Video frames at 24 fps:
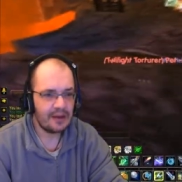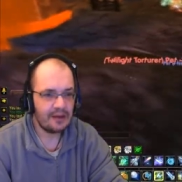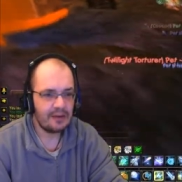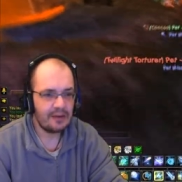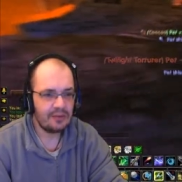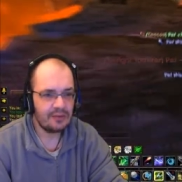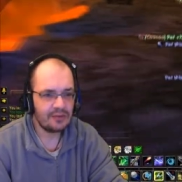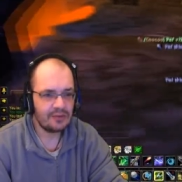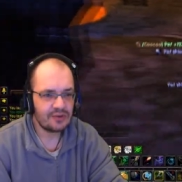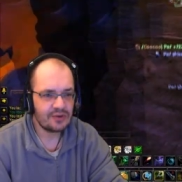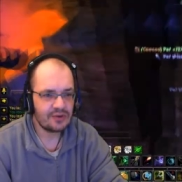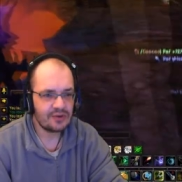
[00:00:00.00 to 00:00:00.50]

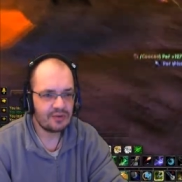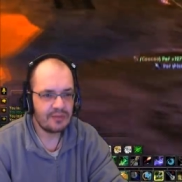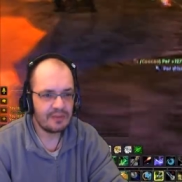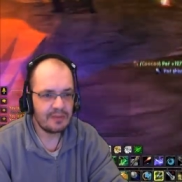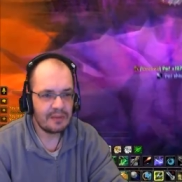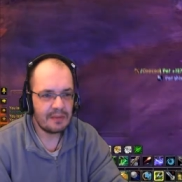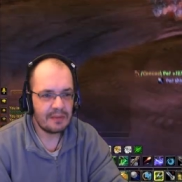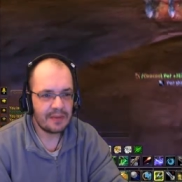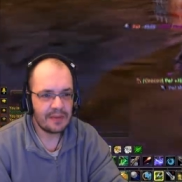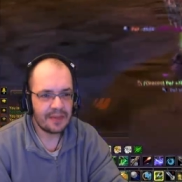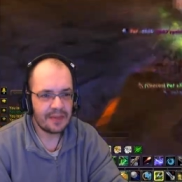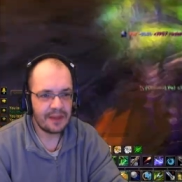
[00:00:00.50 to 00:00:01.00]
Now
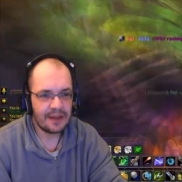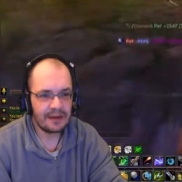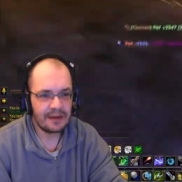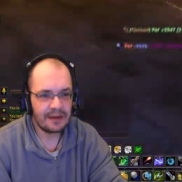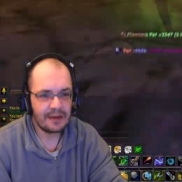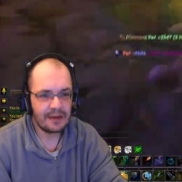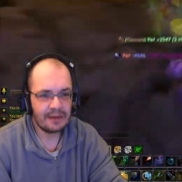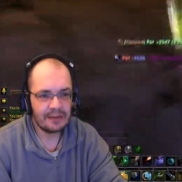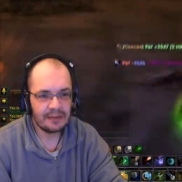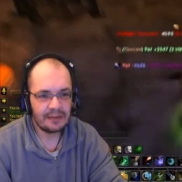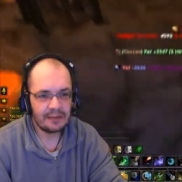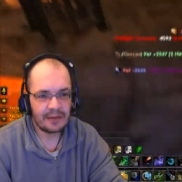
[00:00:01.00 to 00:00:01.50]
also remember
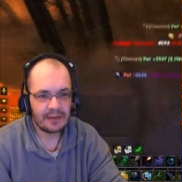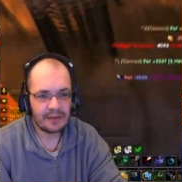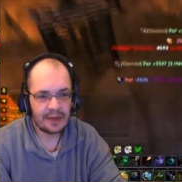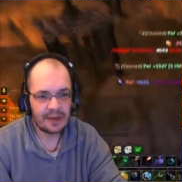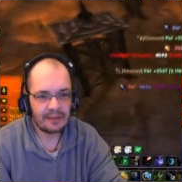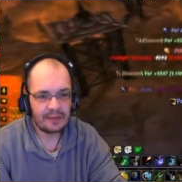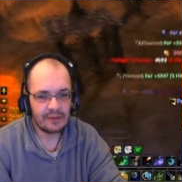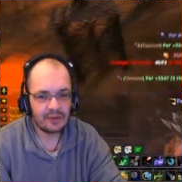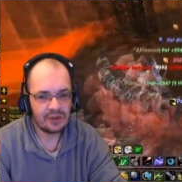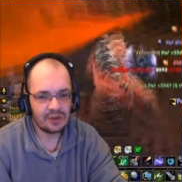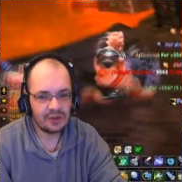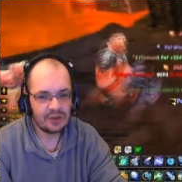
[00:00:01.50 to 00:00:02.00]
that
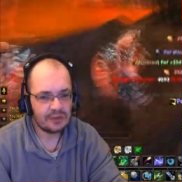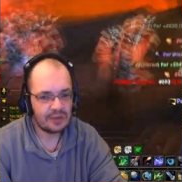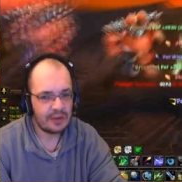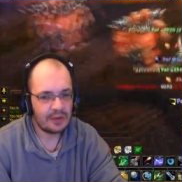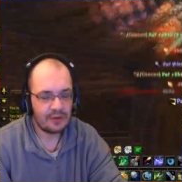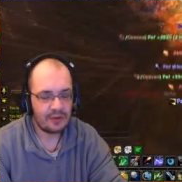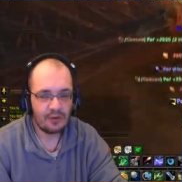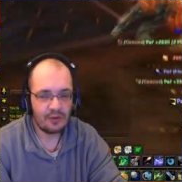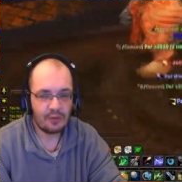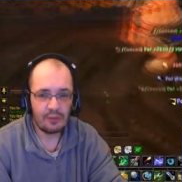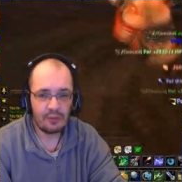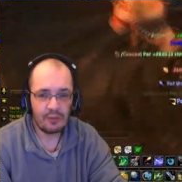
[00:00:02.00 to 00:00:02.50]
I'm
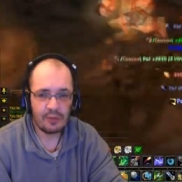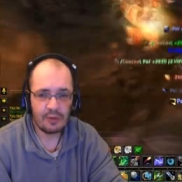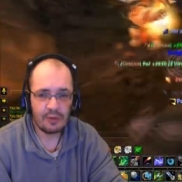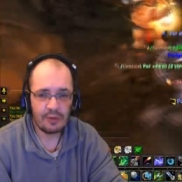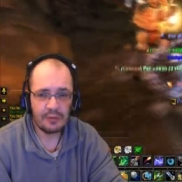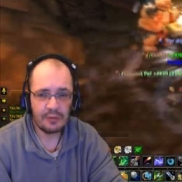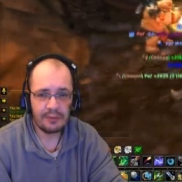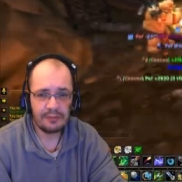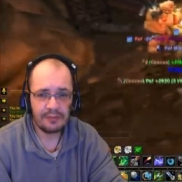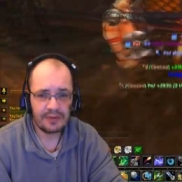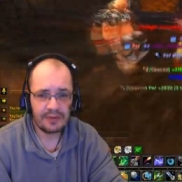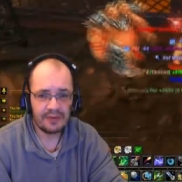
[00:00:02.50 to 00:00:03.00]
using my
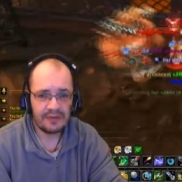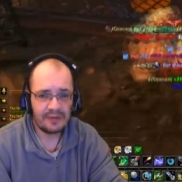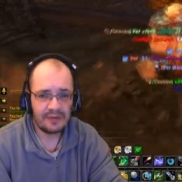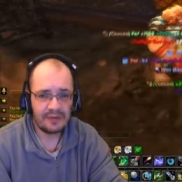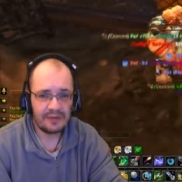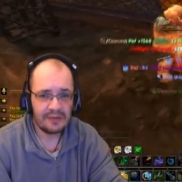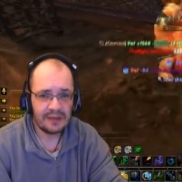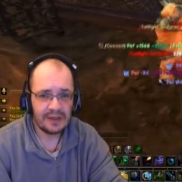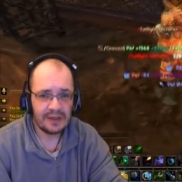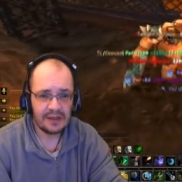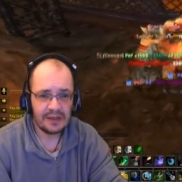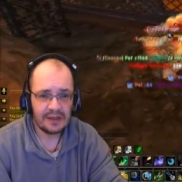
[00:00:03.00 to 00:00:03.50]
normal
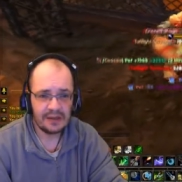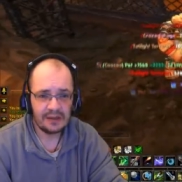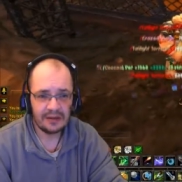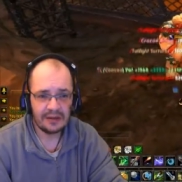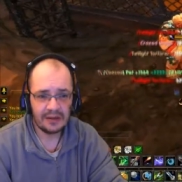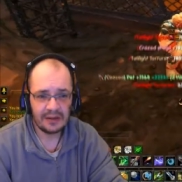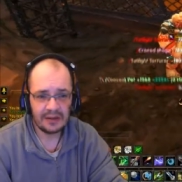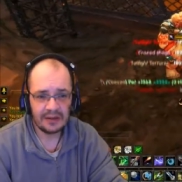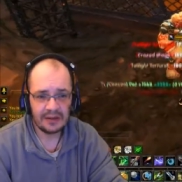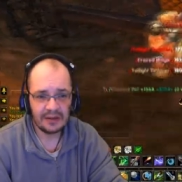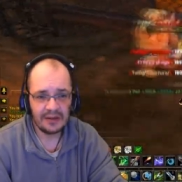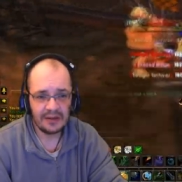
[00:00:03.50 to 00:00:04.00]

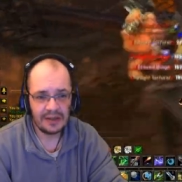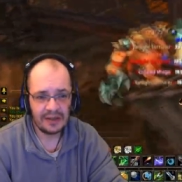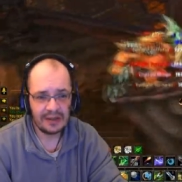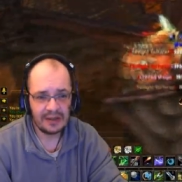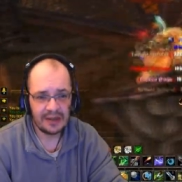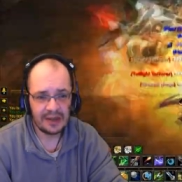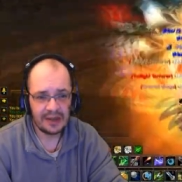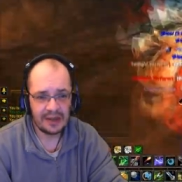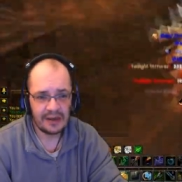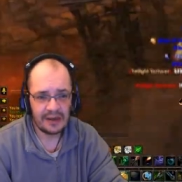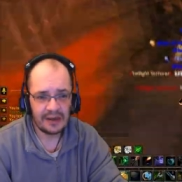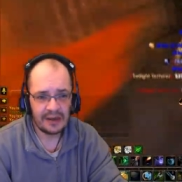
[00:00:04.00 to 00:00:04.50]
PvP
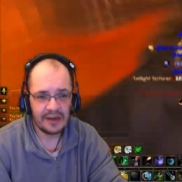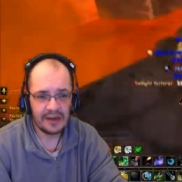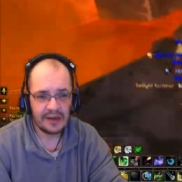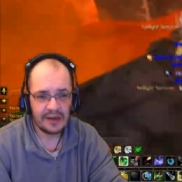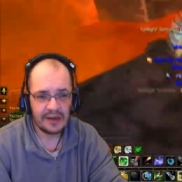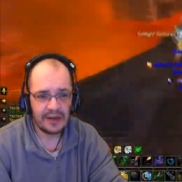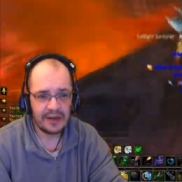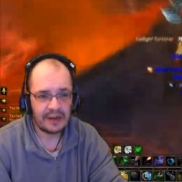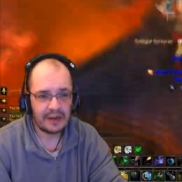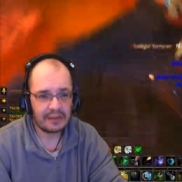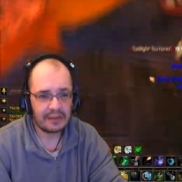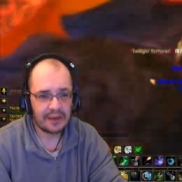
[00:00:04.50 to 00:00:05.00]
technique here.
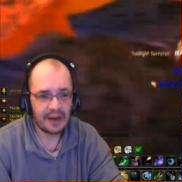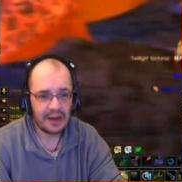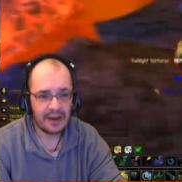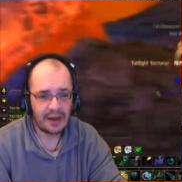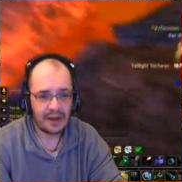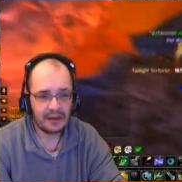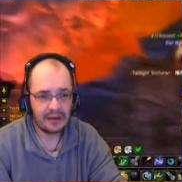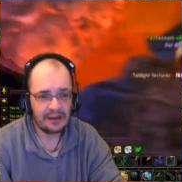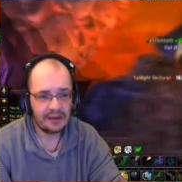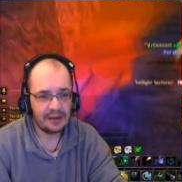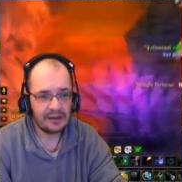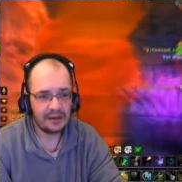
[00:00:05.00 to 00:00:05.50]
I'm
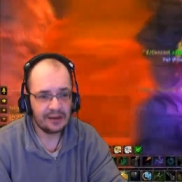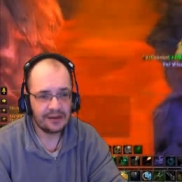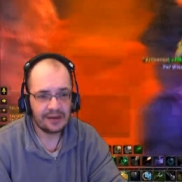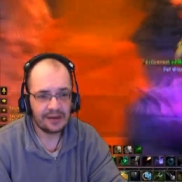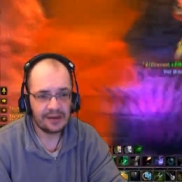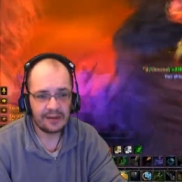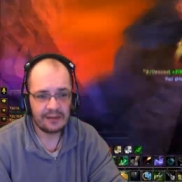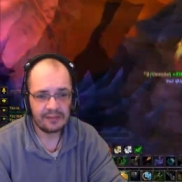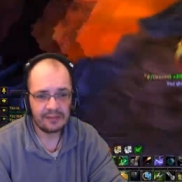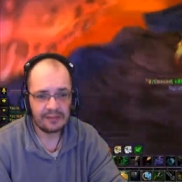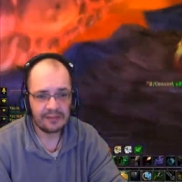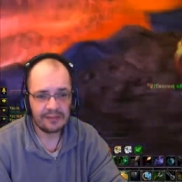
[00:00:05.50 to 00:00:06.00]

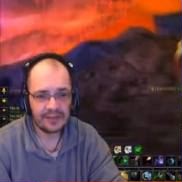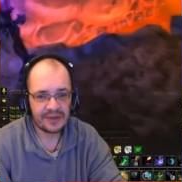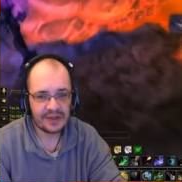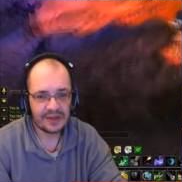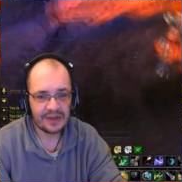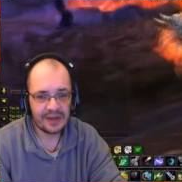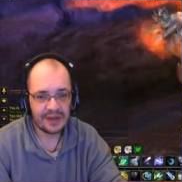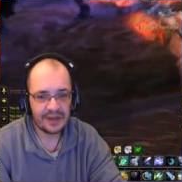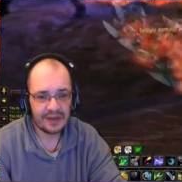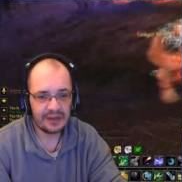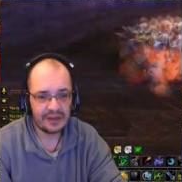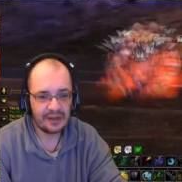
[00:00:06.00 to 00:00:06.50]
kiting, I'm
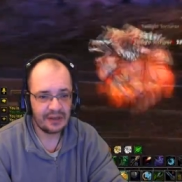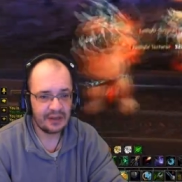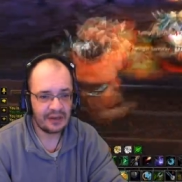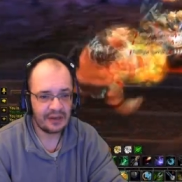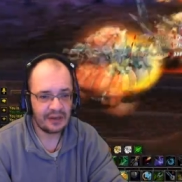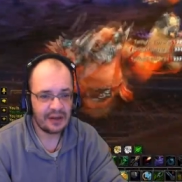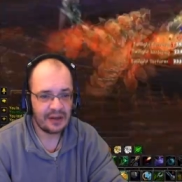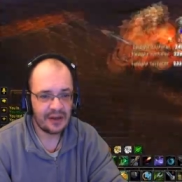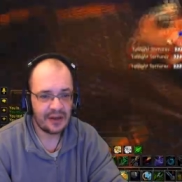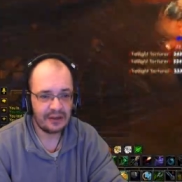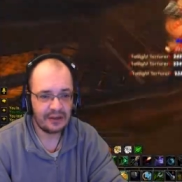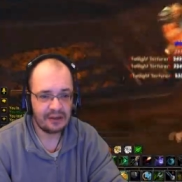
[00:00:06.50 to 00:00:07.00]
busy
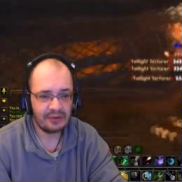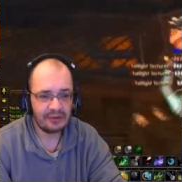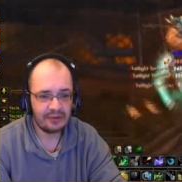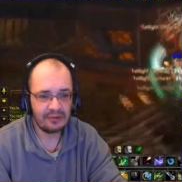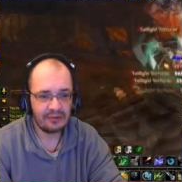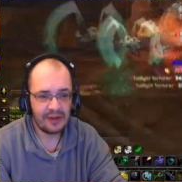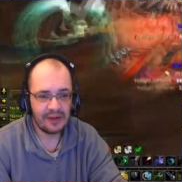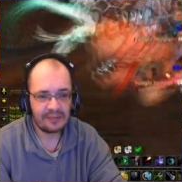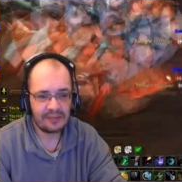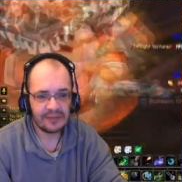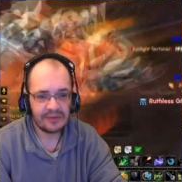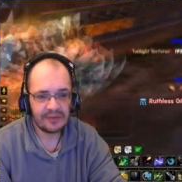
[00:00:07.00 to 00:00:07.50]
hitting,
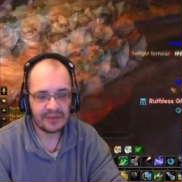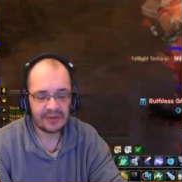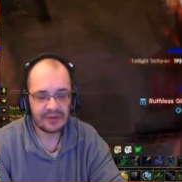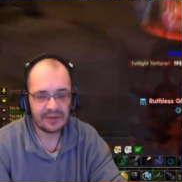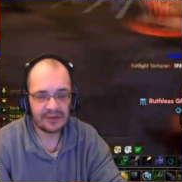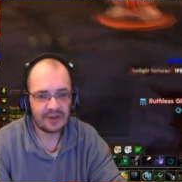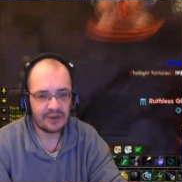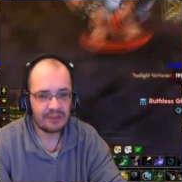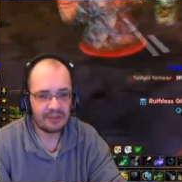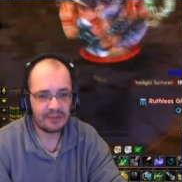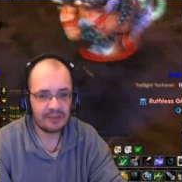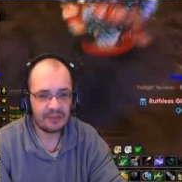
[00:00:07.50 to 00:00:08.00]
laying
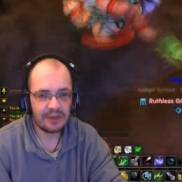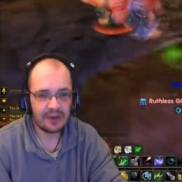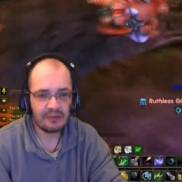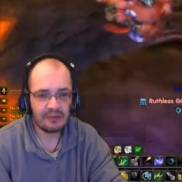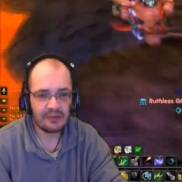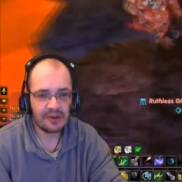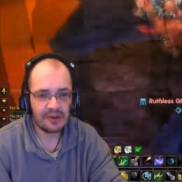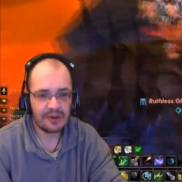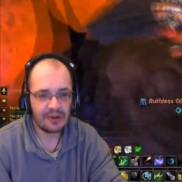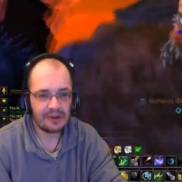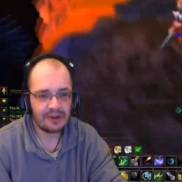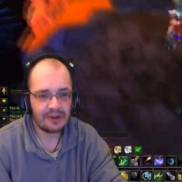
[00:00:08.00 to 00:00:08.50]
traps and
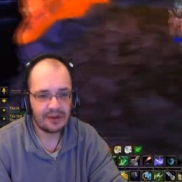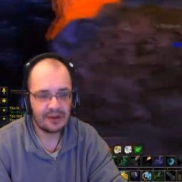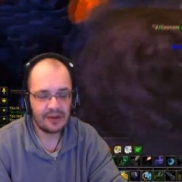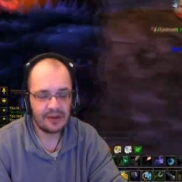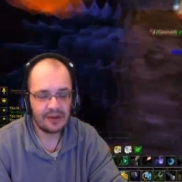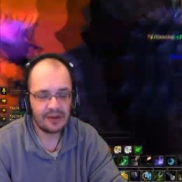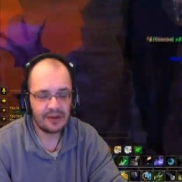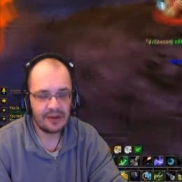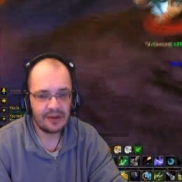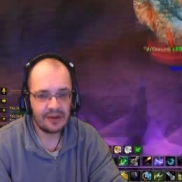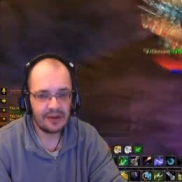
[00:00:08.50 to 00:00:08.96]
jumping around.